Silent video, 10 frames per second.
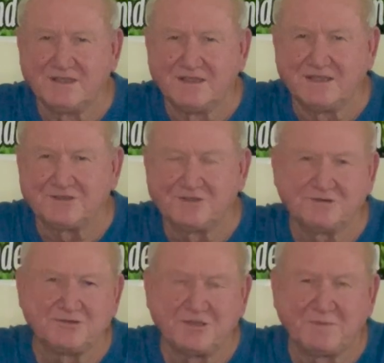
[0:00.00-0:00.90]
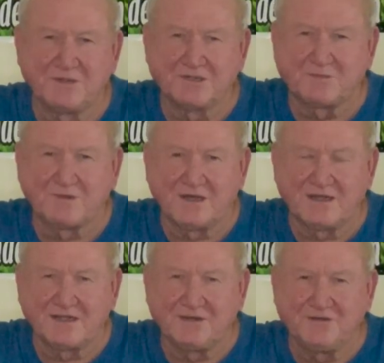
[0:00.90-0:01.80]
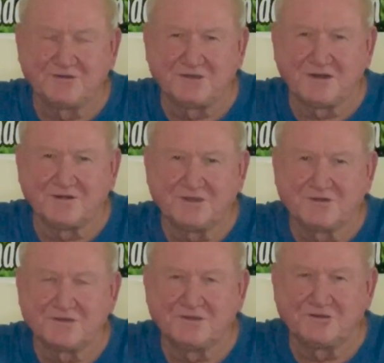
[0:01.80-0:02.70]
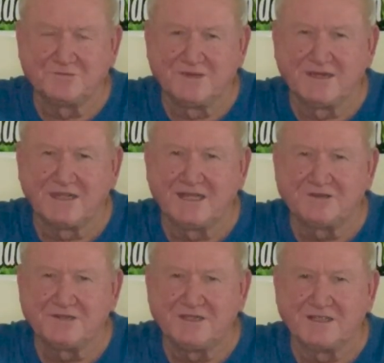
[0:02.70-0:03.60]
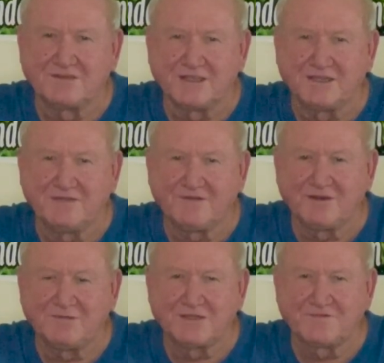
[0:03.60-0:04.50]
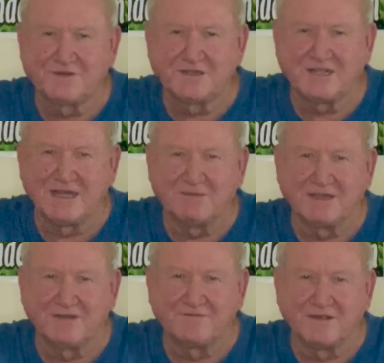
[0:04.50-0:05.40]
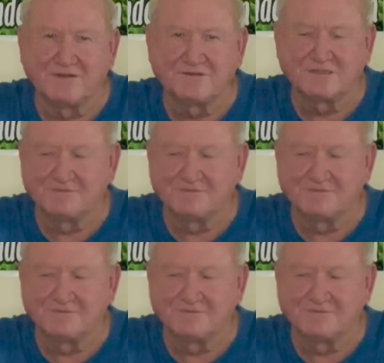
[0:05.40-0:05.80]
and she'll ship you this product, and you start using it, you'll be glad you did. Thank you very much for your time today, folks.